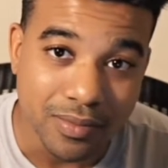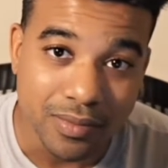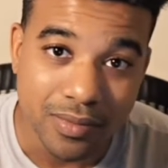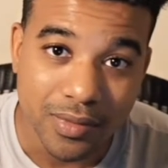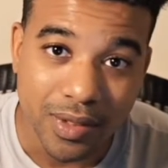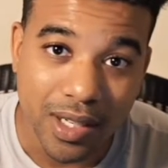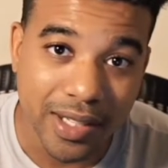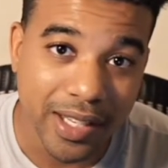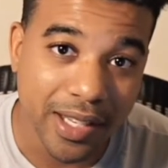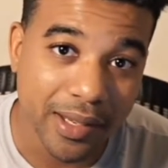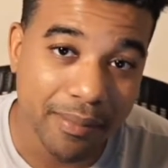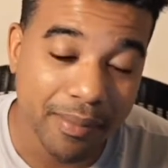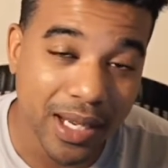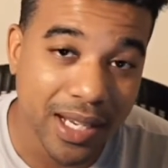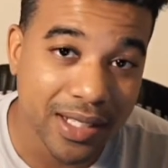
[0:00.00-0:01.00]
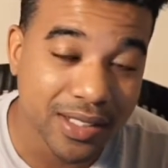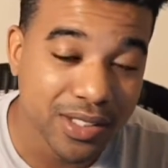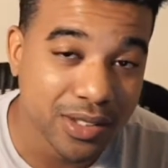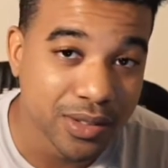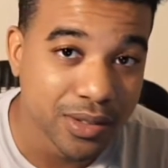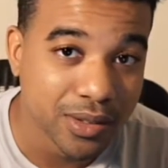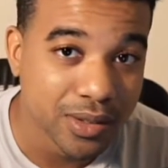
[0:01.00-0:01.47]
I came back
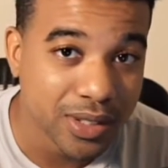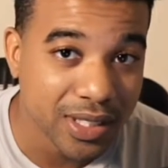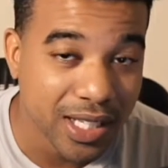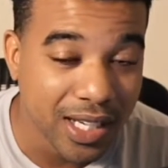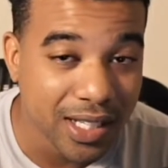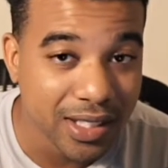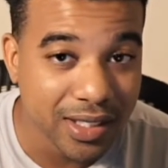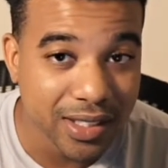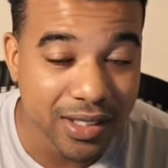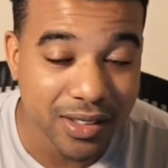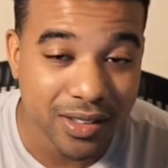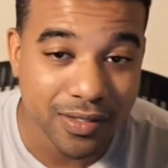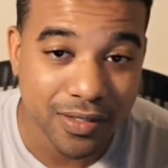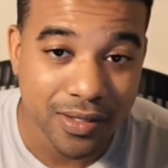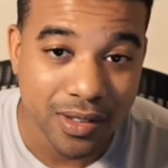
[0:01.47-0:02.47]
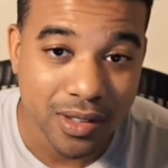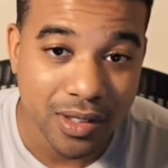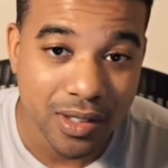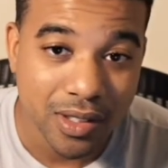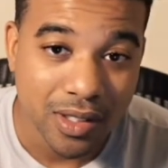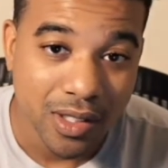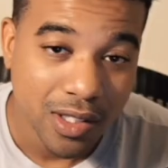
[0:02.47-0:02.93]
to Cali.
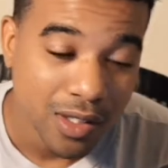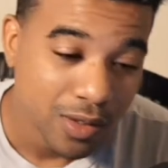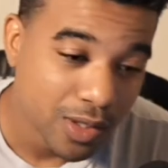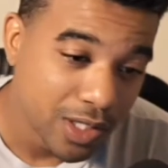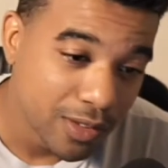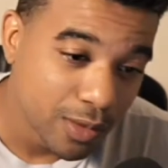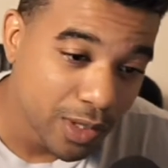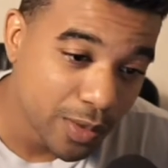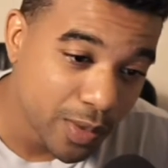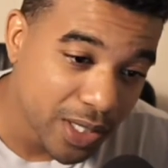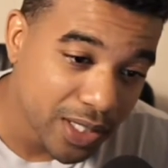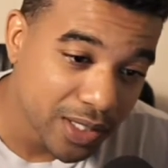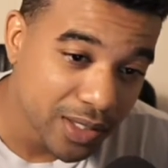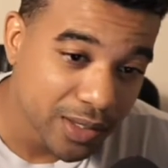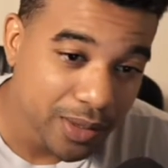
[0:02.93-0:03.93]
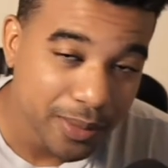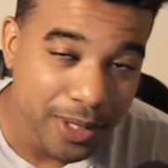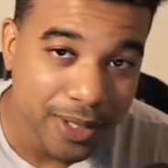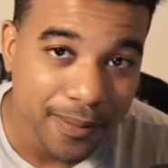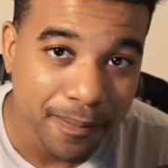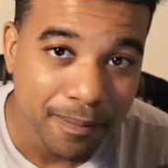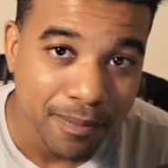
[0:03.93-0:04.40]
Wait, rewind a little
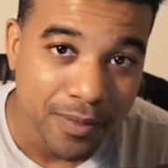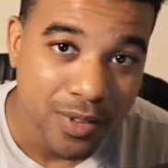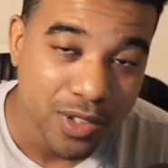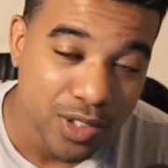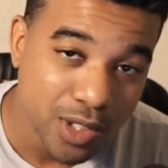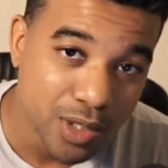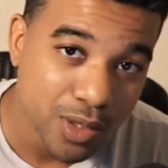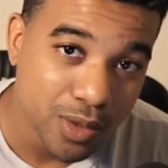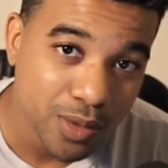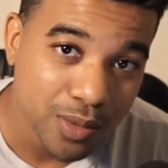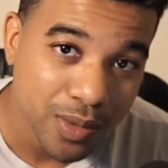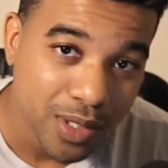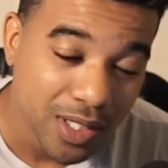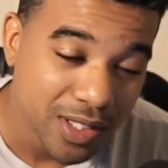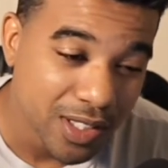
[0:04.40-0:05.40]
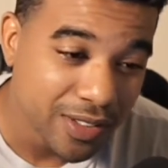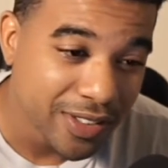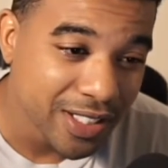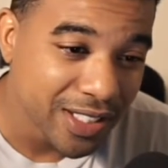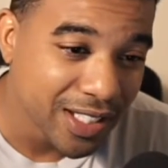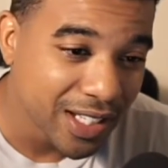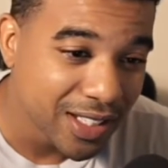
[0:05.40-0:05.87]
bit. So I was living
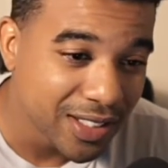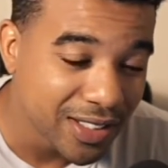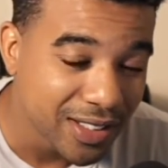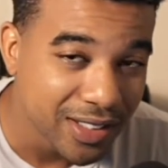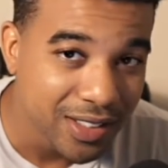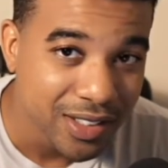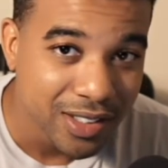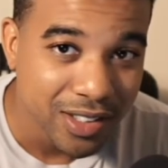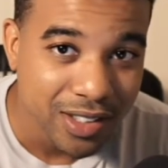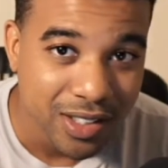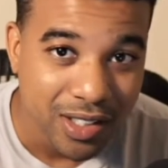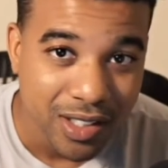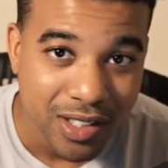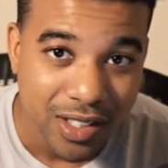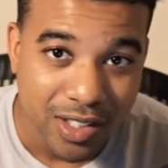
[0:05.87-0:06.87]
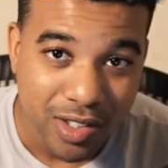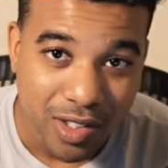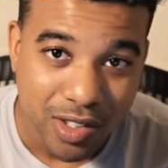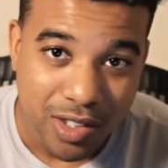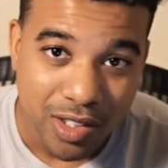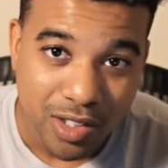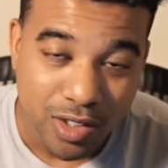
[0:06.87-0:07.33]
in Cali,
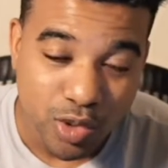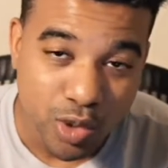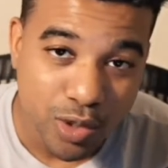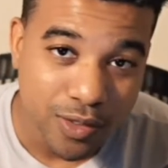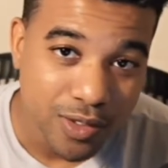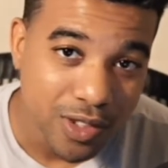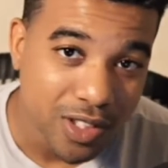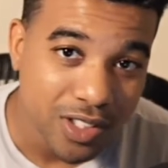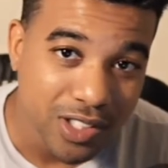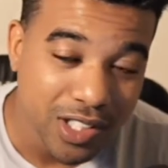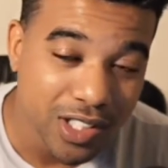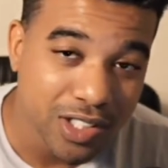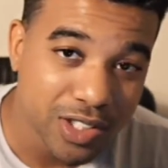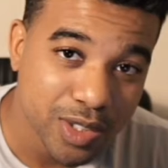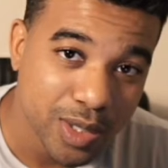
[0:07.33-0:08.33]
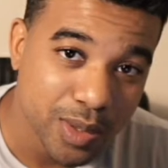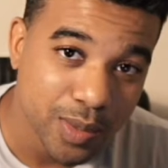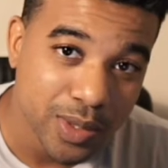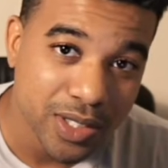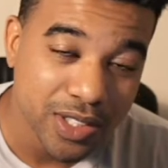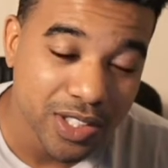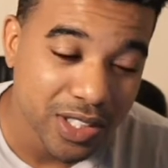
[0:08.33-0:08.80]
drove cross country
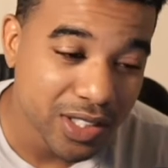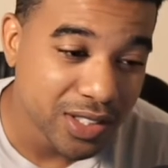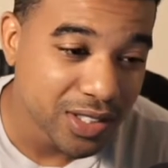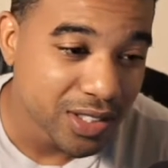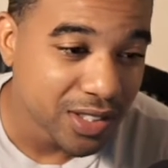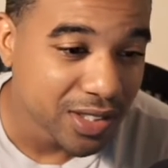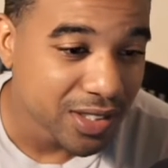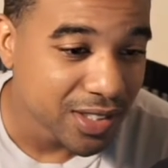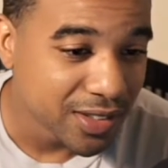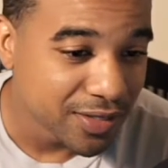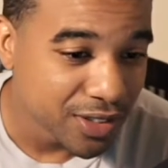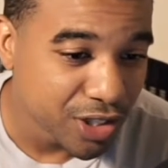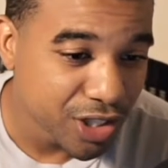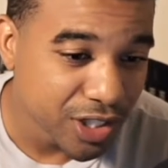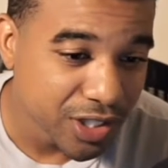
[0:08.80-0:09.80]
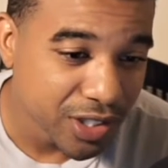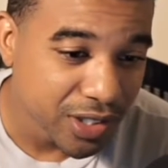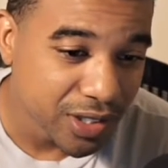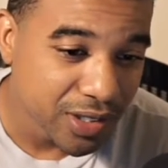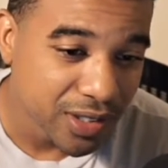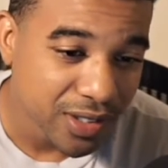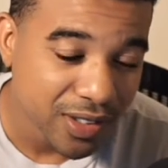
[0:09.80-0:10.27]
with the Genesis to
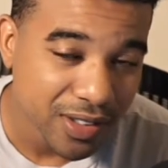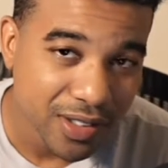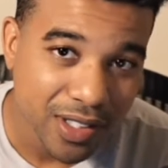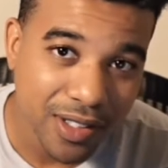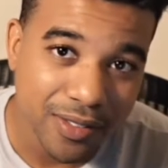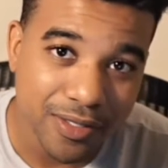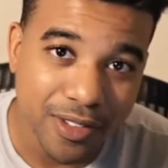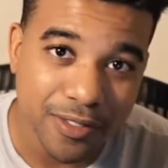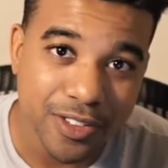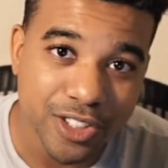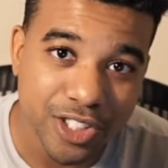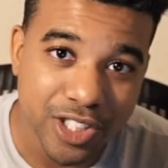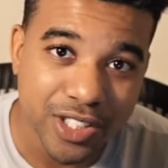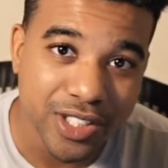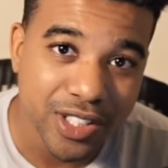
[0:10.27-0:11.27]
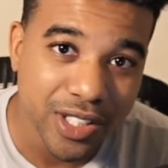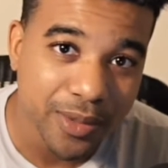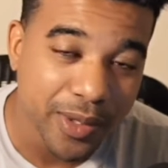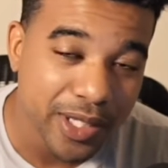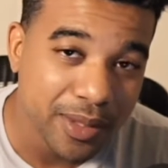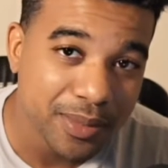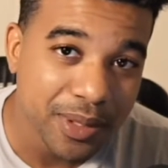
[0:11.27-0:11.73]
Virginia. And from Virginia, I
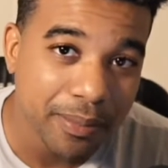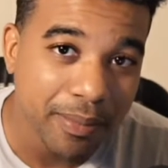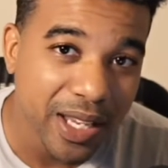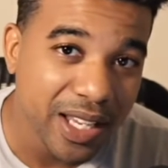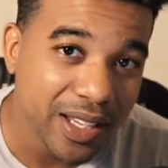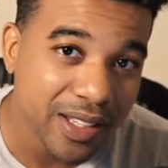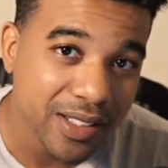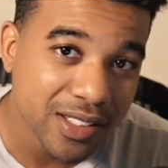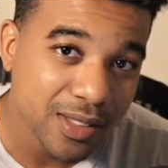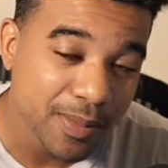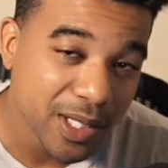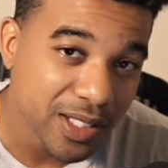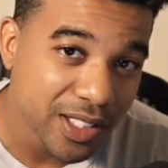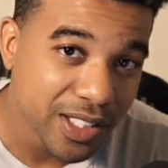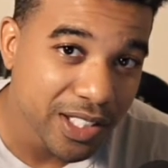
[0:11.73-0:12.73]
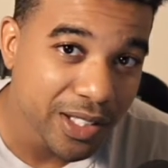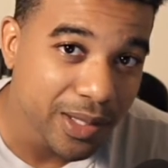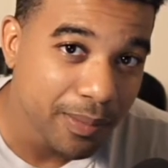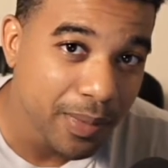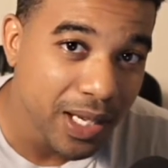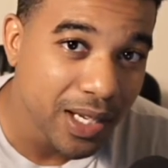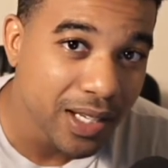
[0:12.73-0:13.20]
went up to Maine, spent a year in
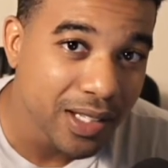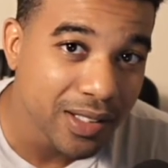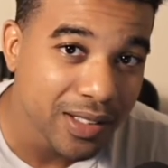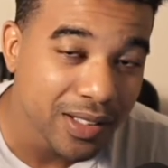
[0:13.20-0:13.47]
Maine.